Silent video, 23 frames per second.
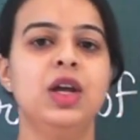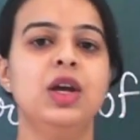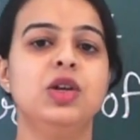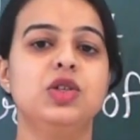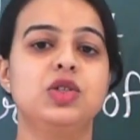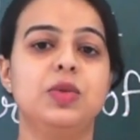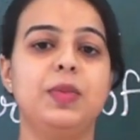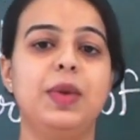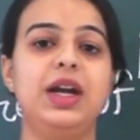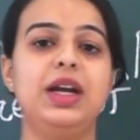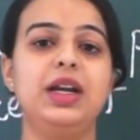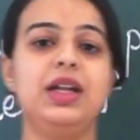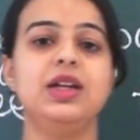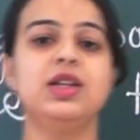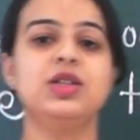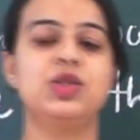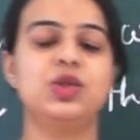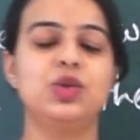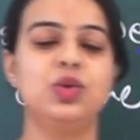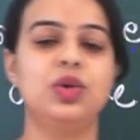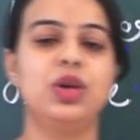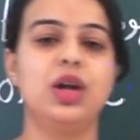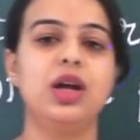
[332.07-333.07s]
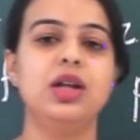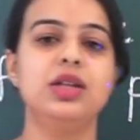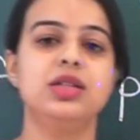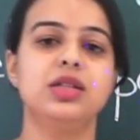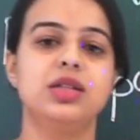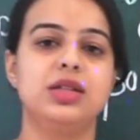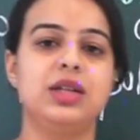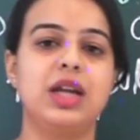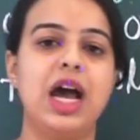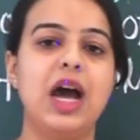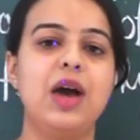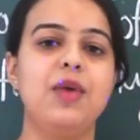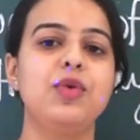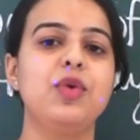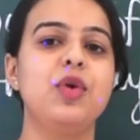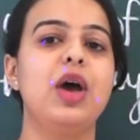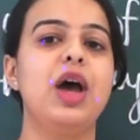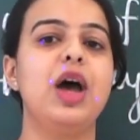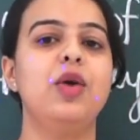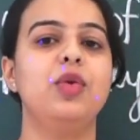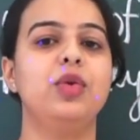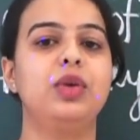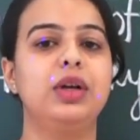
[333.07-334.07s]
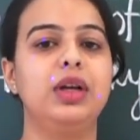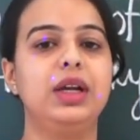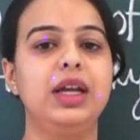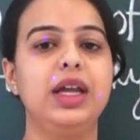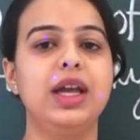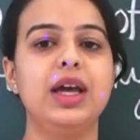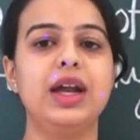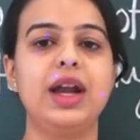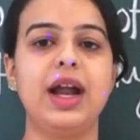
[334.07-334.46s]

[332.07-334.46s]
So, my dear students, now you have clear